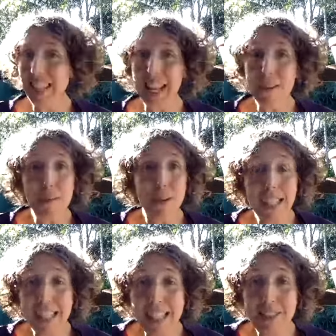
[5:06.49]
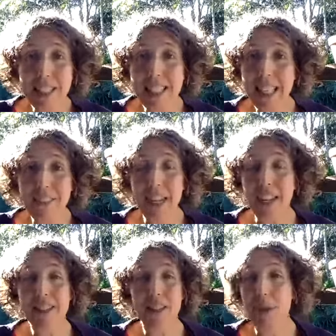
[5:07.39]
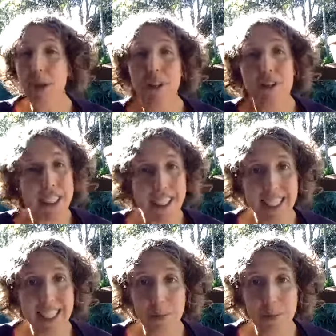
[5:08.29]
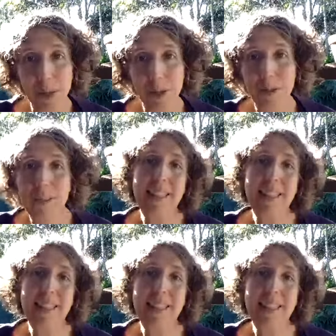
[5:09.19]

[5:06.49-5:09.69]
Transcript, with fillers: And practice receiving if someone offers to help you,